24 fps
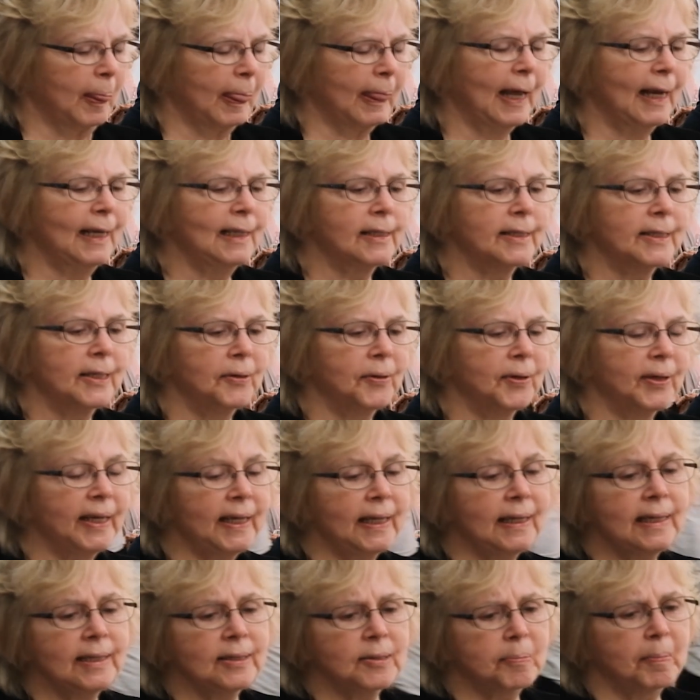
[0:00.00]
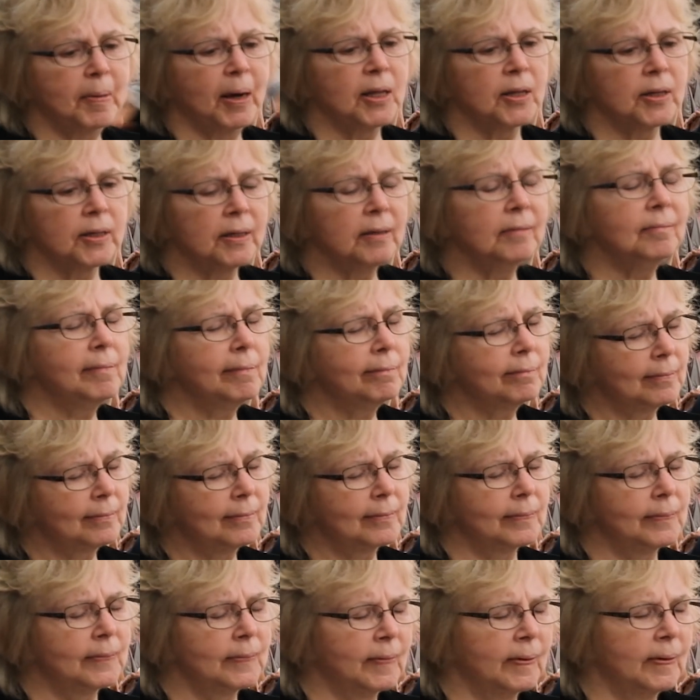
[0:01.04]
And so Keely's mother
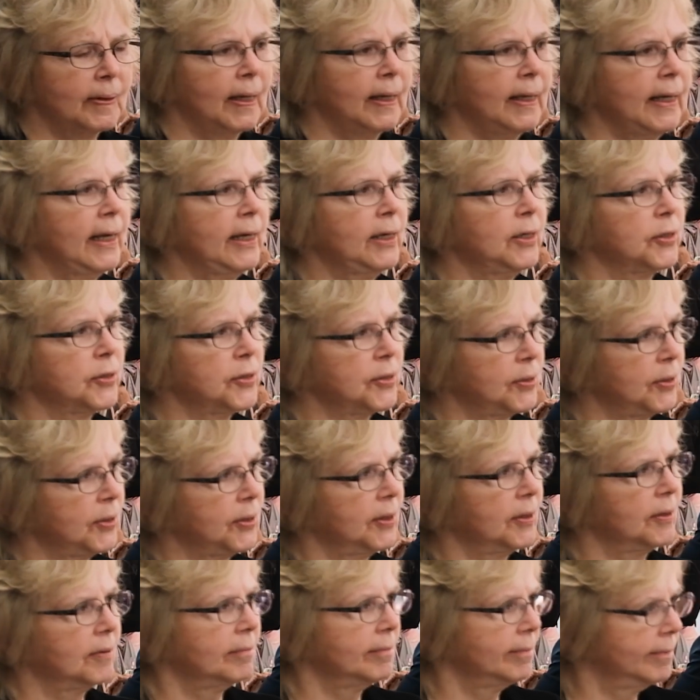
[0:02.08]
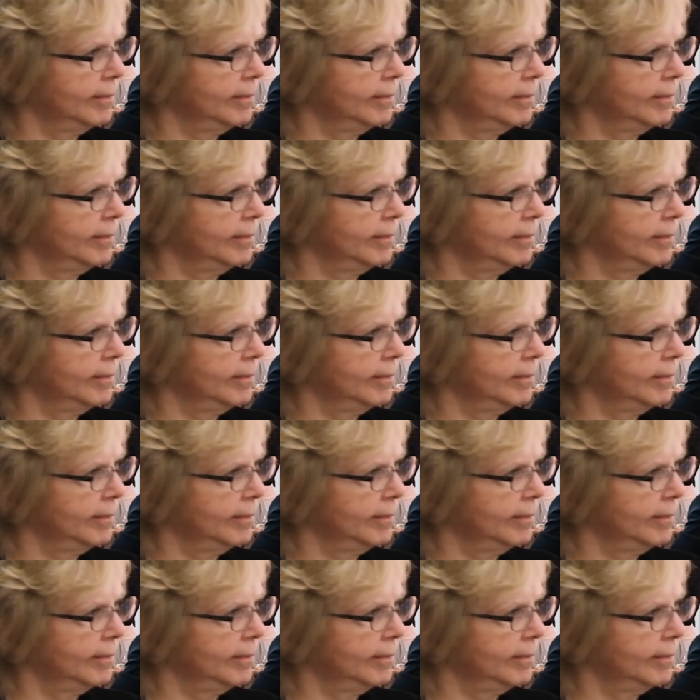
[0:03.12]
hears her